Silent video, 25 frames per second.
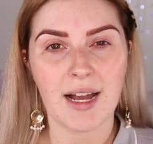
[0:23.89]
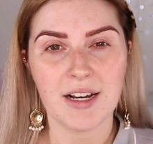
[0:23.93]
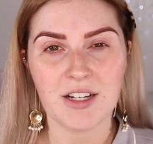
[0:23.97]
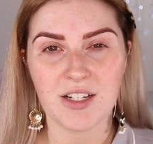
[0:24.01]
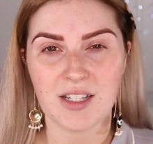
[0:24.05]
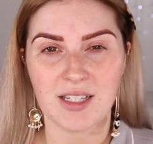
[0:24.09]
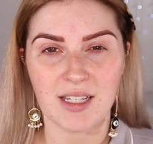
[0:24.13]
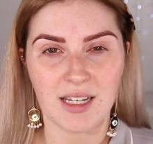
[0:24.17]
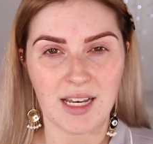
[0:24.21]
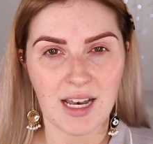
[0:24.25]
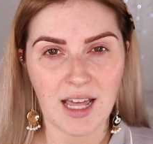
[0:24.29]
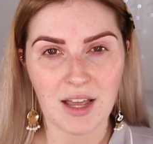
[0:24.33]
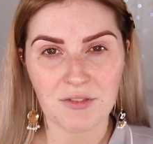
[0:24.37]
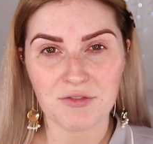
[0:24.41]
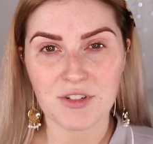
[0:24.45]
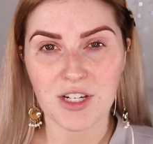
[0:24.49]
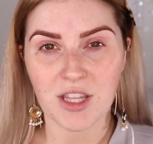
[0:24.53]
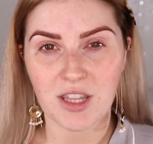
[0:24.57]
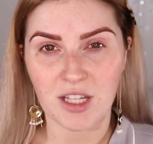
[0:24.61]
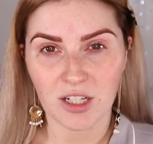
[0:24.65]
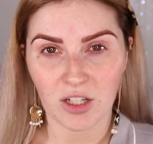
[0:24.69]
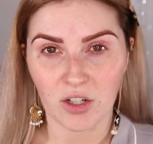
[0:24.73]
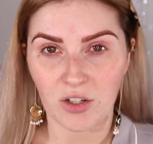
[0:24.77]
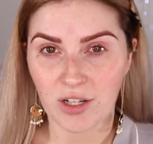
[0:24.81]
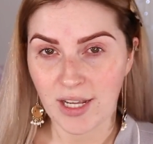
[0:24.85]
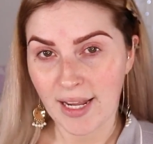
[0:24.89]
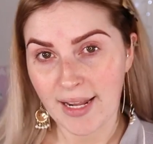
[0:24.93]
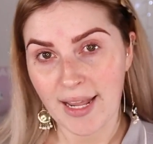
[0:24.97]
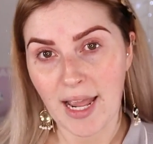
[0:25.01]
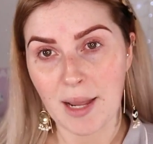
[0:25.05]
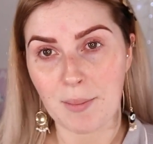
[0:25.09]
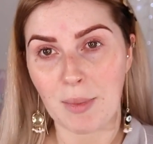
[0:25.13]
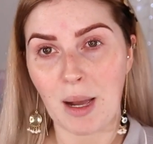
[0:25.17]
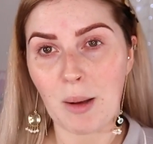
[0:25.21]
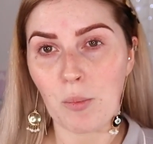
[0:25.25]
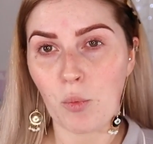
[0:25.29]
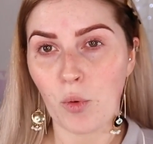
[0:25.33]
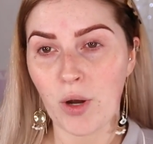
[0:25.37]
I just loved the look I
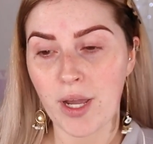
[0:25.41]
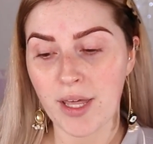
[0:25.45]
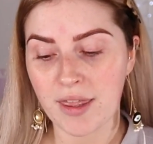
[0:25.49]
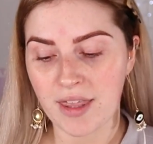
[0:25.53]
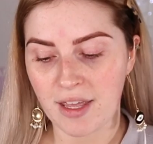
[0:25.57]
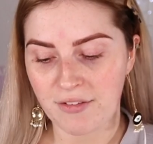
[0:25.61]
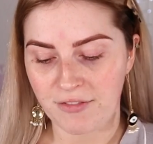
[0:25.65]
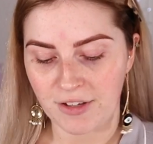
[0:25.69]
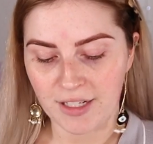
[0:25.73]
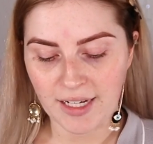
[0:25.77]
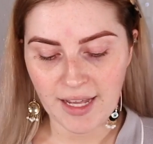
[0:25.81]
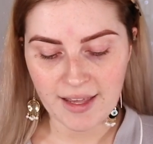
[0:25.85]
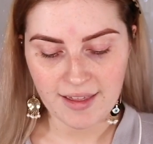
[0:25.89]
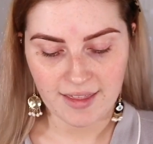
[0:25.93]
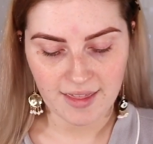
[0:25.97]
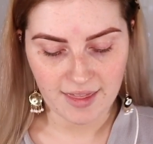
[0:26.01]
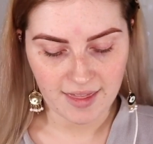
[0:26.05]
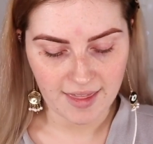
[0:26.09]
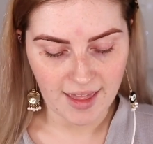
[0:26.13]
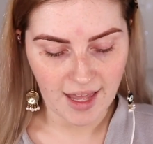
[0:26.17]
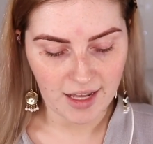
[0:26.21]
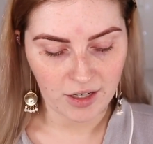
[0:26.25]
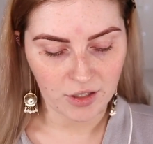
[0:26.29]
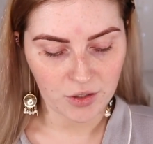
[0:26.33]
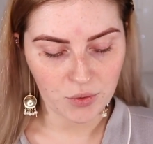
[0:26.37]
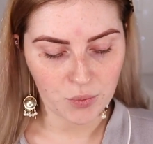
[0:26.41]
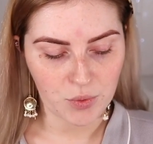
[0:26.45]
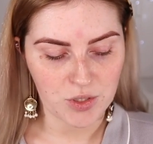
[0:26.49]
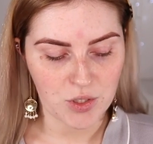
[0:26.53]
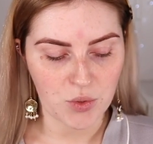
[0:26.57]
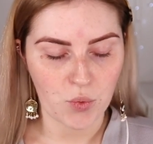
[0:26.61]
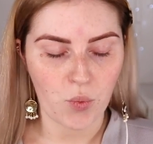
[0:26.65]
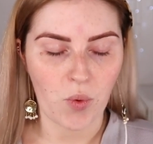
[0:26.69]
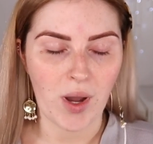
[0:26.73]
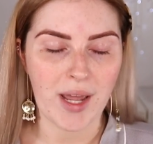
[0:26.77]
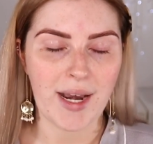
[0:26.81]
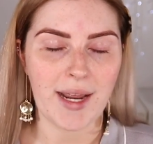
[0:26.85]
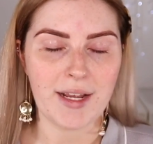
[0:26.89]
came up with. I feel like that look was
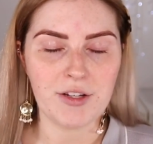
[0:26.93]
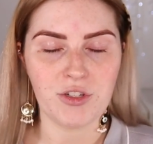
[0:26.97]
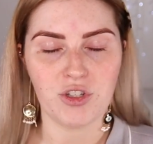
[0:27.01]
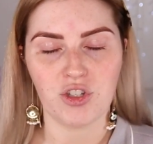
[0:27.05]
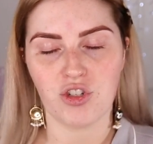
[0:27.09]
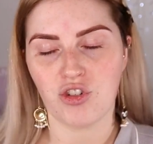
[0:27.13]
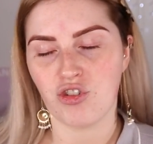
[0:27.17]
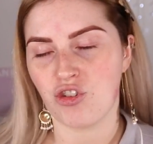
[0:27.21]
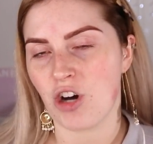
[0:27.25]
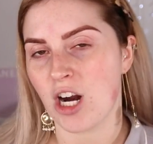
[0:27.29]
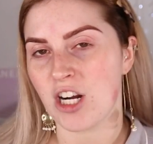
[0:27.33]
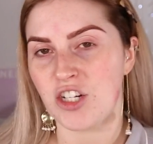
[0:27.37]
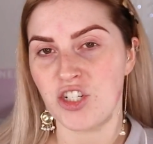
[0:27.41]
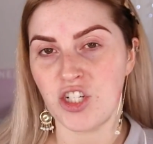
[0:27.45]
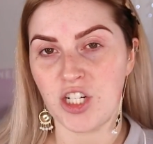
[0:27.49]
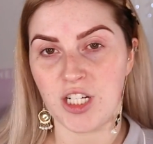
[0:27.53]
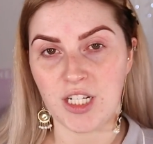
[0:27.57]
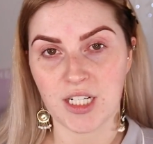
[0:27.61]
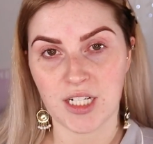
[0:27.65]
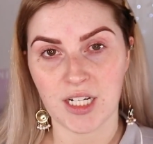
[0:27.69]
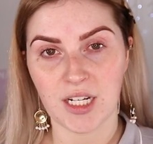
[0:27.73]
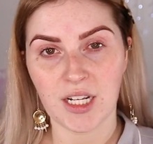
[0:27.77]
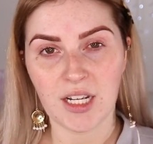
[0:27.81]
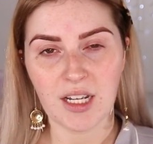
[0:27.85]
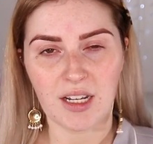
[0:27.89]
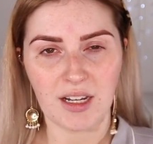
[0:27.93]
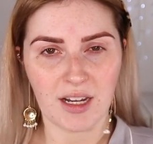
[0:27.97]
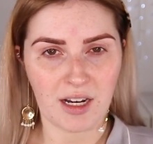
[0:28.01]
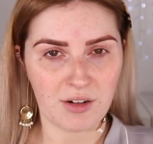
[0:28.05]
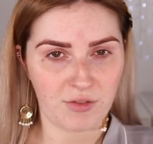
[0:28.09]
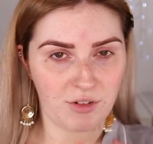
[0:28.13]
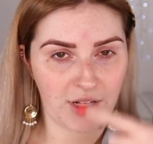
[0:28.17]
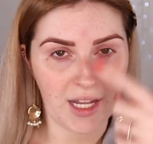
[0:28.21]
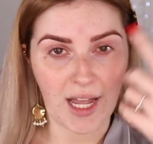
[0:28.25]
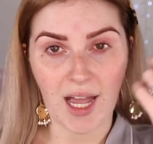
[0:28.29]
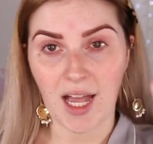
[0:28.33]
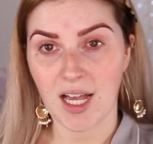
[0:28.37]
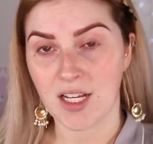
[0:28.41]
quite a structured,
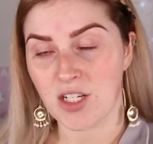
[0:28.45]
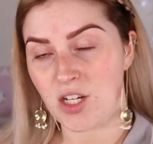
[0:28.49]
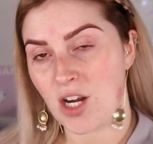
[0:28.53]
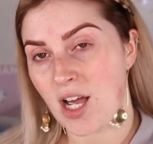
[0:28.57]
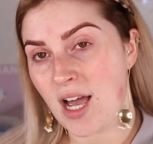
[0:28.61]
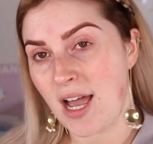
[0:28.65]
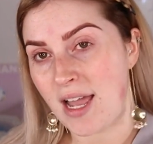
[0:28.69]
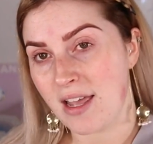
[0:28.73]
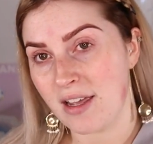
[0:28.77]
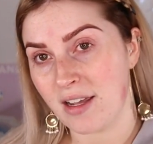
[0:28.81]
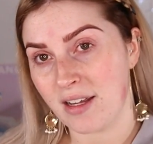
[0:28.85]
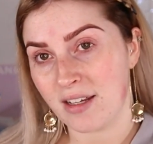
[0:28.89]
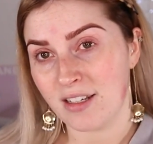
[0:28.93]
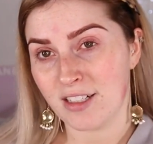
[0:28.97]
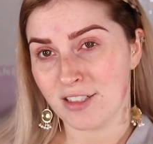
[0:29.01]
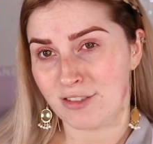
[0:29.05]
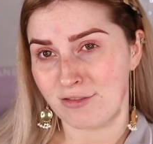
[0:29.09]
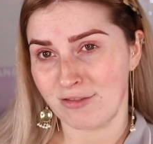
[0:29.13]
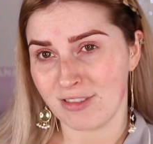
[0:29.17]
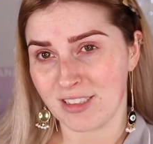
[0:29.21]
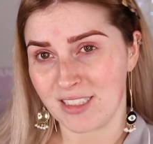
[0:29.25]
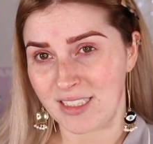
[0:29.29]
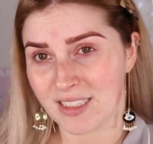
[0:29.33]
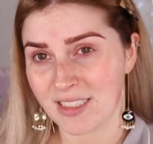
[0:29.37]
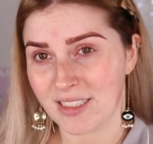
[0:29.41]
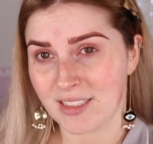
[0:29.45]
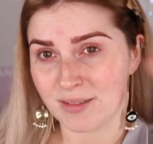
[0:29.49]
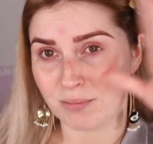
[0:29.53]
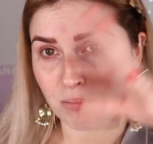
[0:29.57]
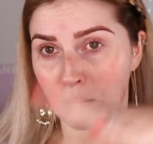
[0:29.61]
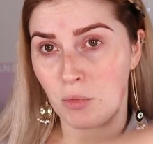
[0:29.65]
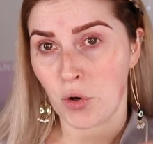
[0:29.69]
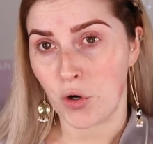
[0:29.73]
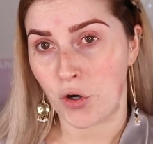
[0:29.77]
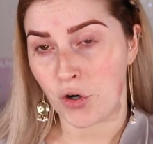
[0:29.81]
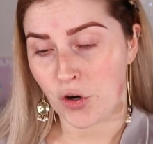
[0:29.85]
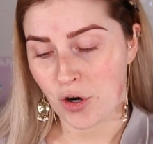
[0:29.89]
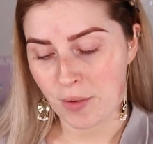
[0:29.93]
kind of cut-eye, really
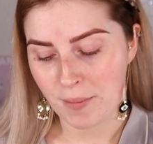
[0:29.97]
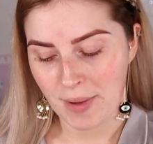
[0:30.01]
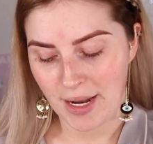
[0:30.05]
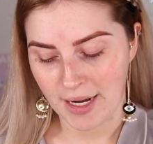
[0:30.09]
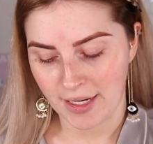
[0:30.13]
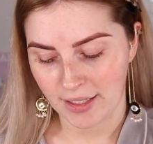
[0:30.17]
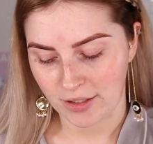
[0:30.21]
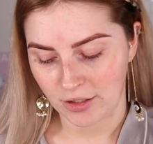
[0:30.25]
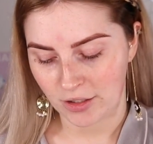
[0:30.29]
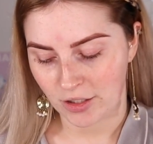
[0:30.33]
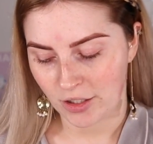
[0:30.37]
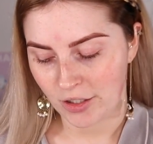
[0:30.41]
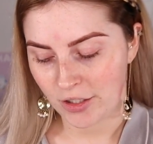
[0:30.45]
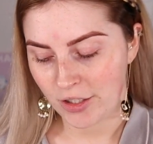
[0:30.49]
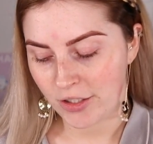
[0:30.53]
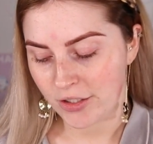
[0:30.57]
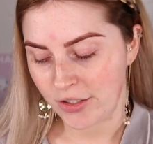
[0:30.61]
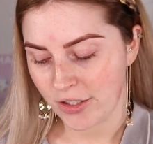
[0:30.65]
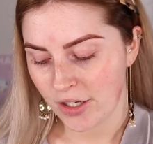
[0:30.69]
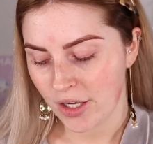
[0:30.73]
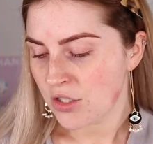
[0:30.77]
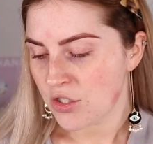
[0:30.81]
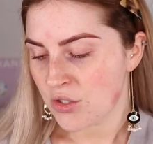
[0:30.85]
monochromatic look.